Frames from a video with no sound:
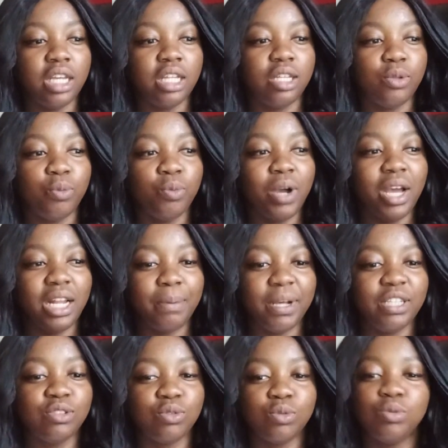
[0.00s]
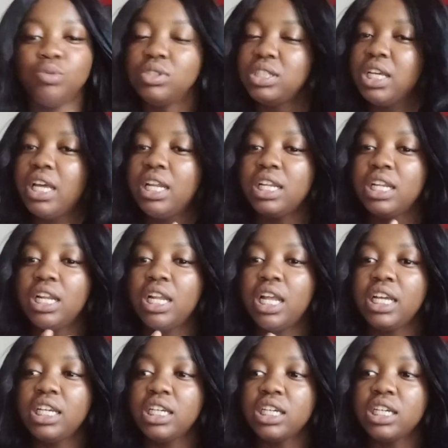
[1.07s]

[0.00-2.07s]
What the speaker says: where are the pencils? And like,